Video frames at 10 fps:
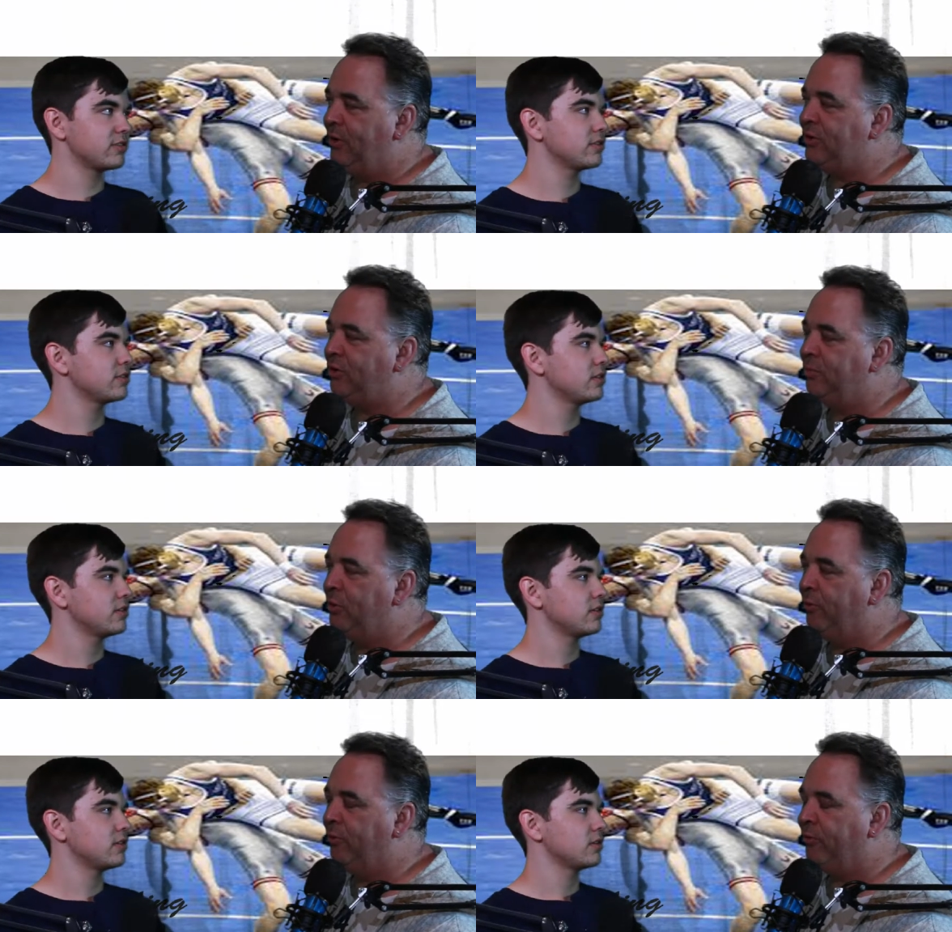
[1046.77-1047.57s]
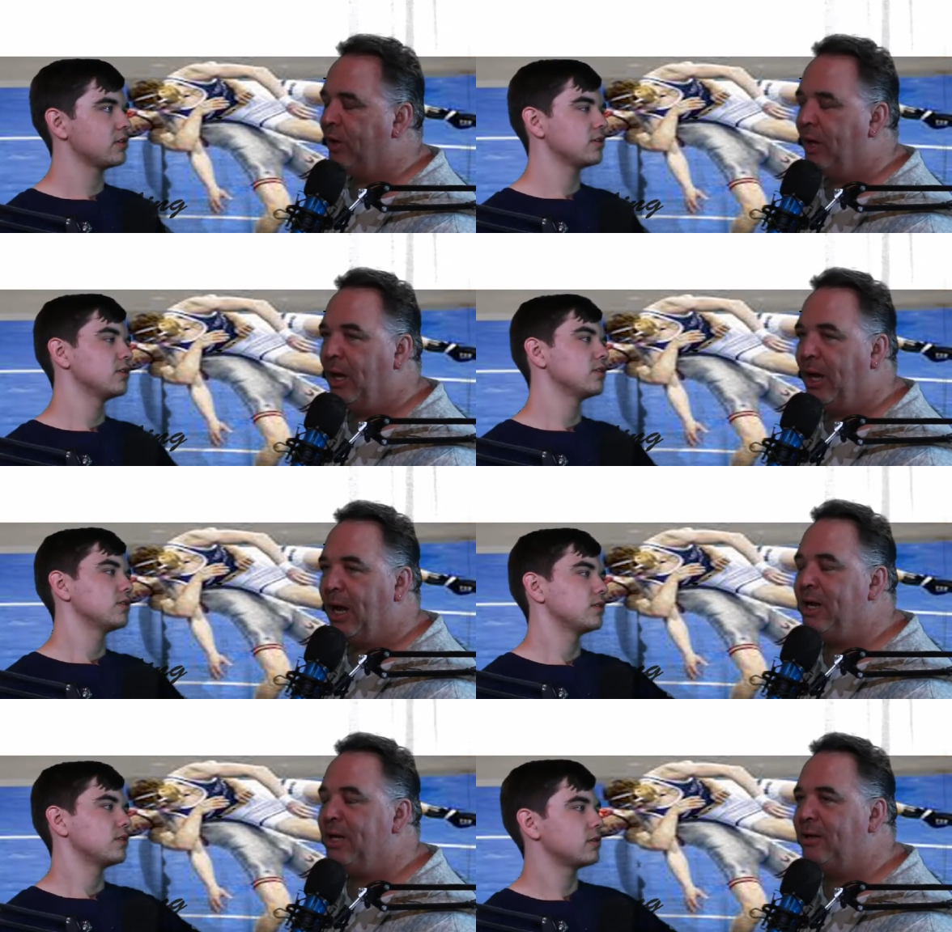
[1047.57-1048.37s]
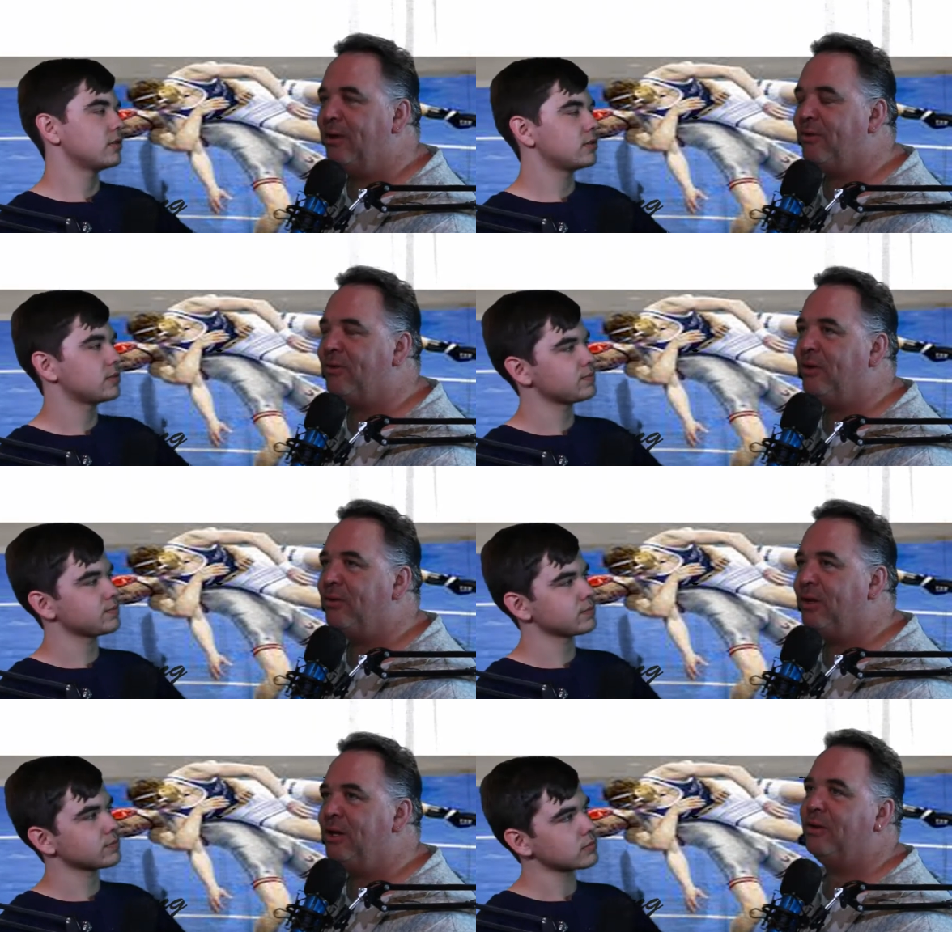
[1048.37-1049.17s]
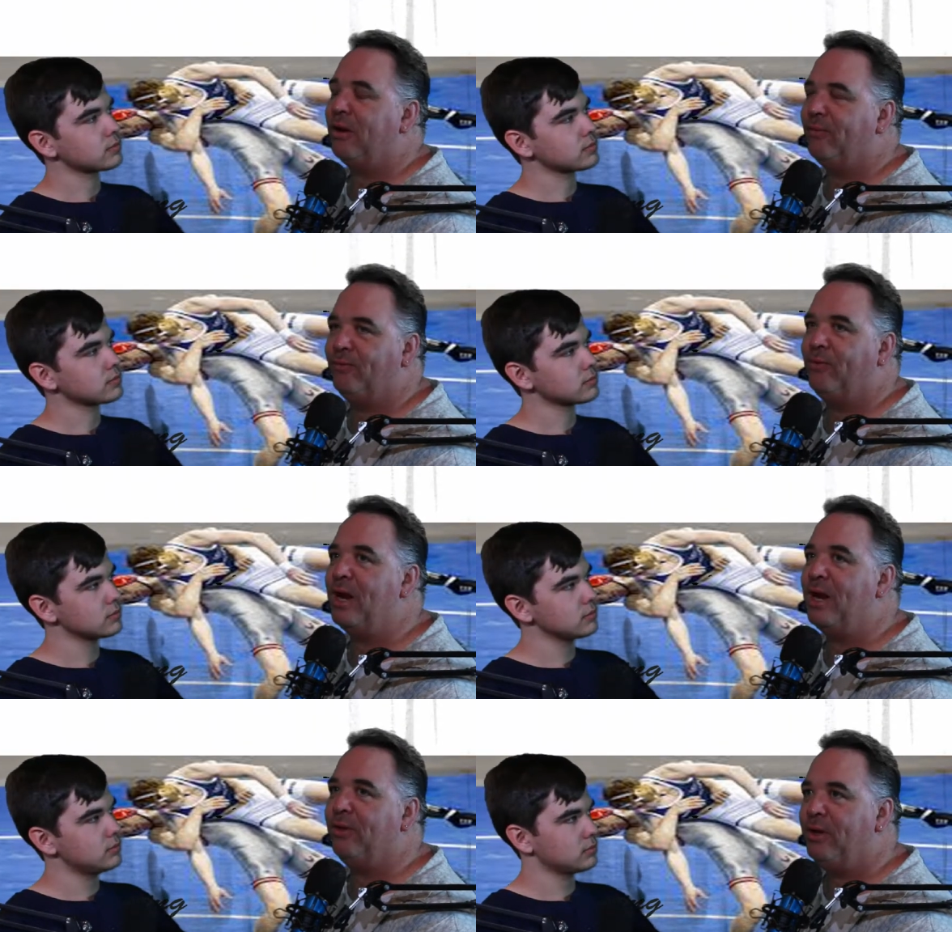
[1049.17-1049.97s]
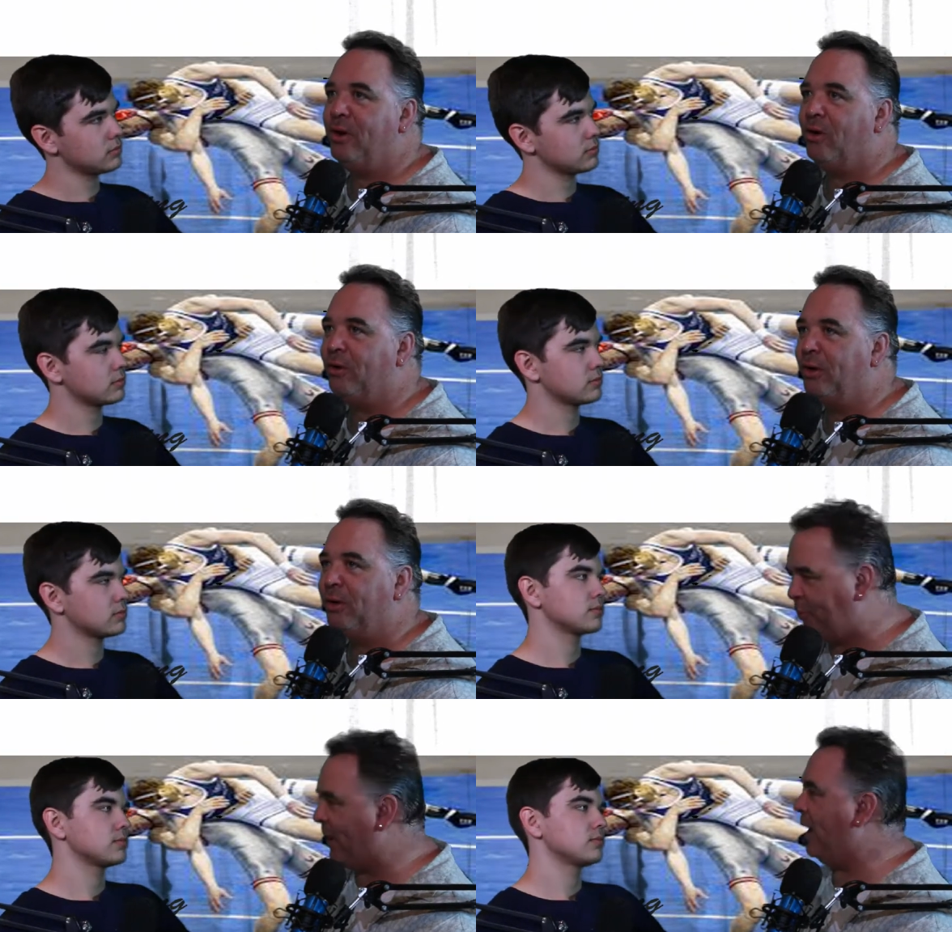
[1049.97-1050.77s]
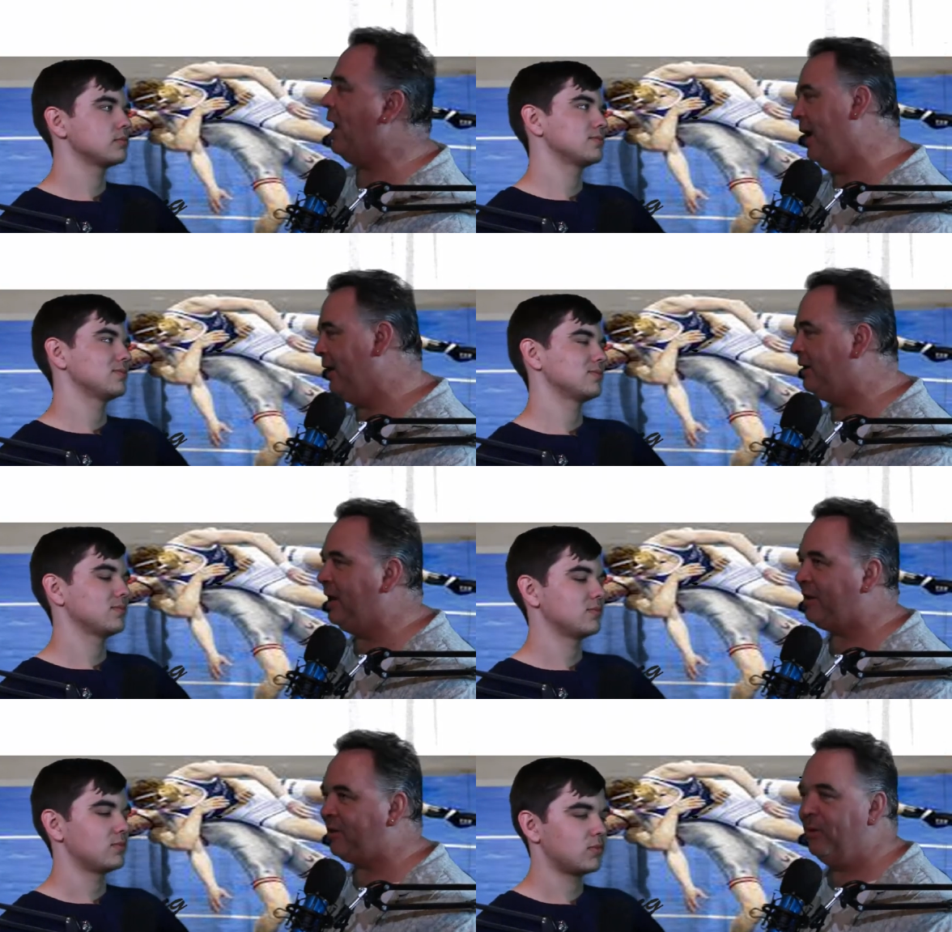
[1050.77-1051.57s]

Speaker 1: featured moves, and he does this. He's flying through the air, all like bang, kicks him,